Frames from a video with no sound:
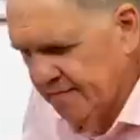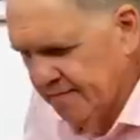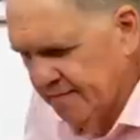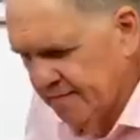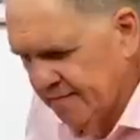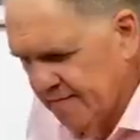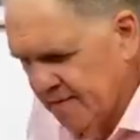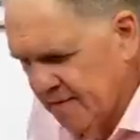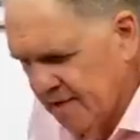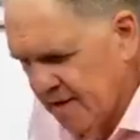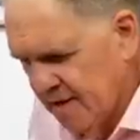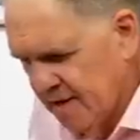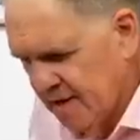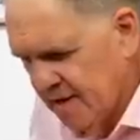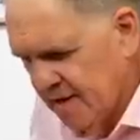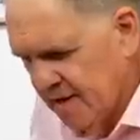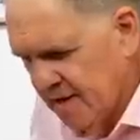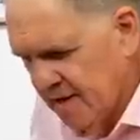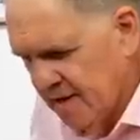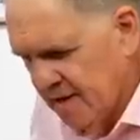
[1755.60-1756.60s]

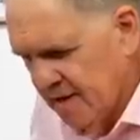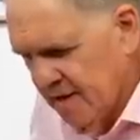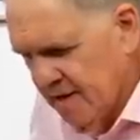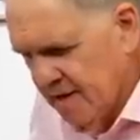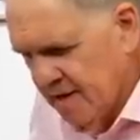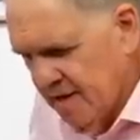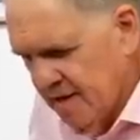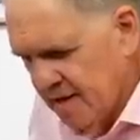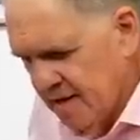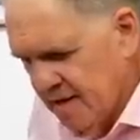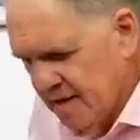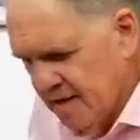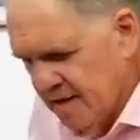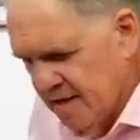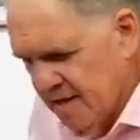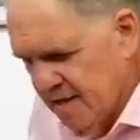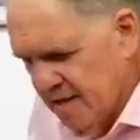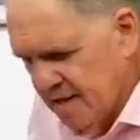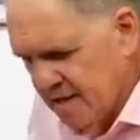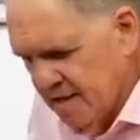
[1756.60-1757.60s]

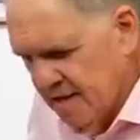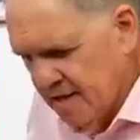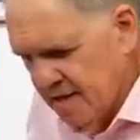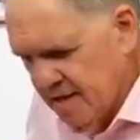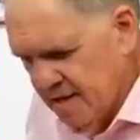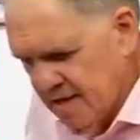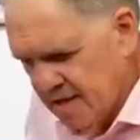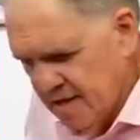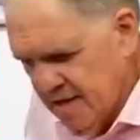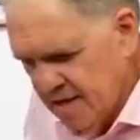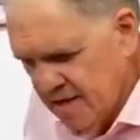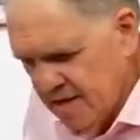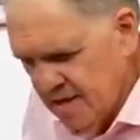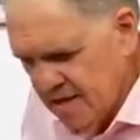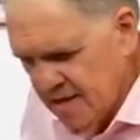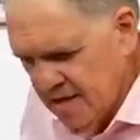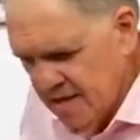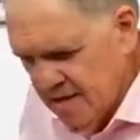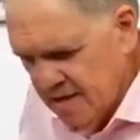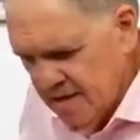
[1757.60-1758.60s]

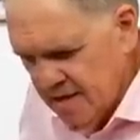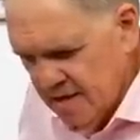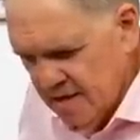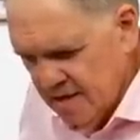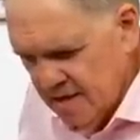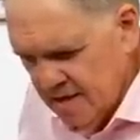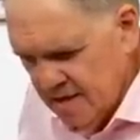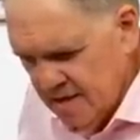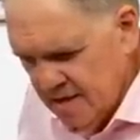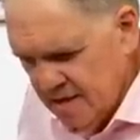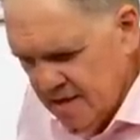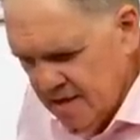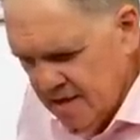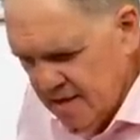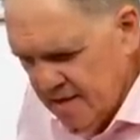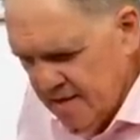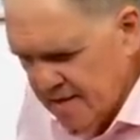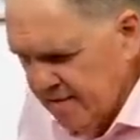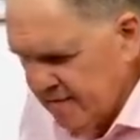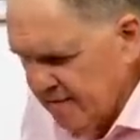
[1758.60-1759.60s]

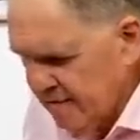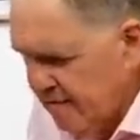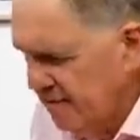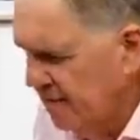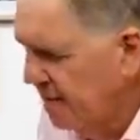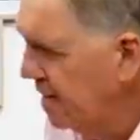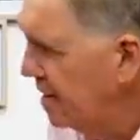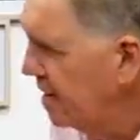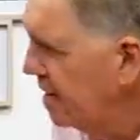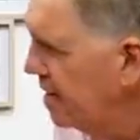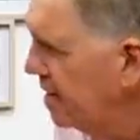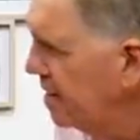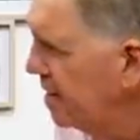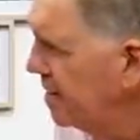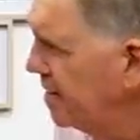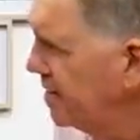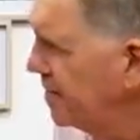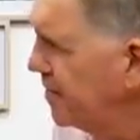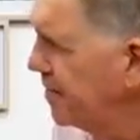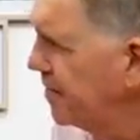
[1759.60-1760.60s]

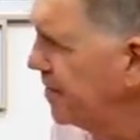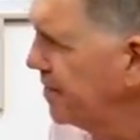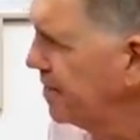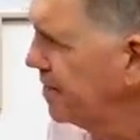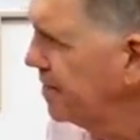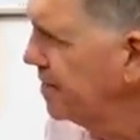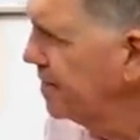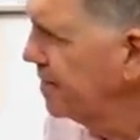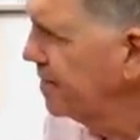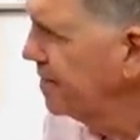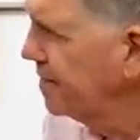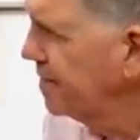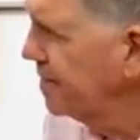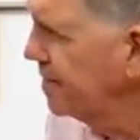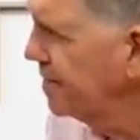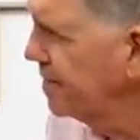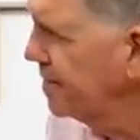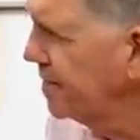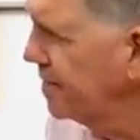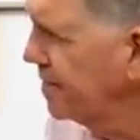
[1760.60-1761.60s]

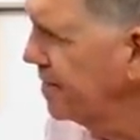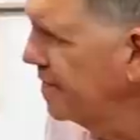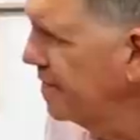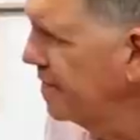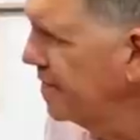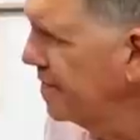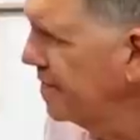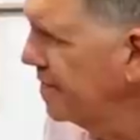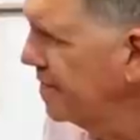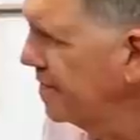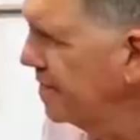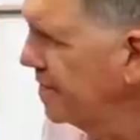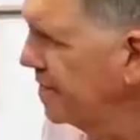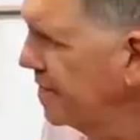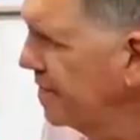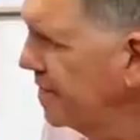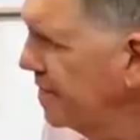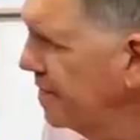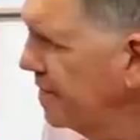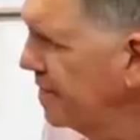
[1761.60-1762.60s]

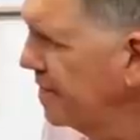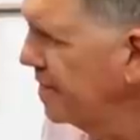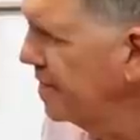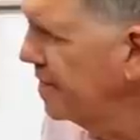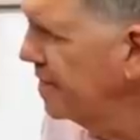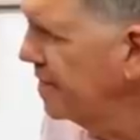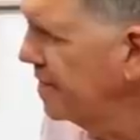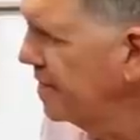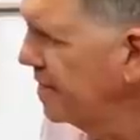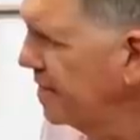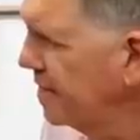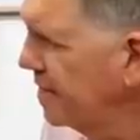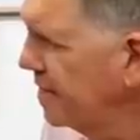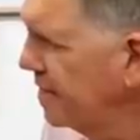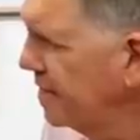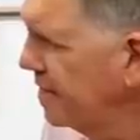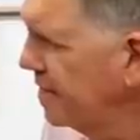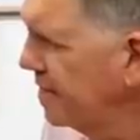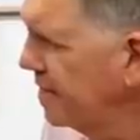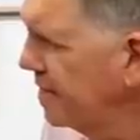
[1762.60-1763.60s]
No words are spoken by the person on screen.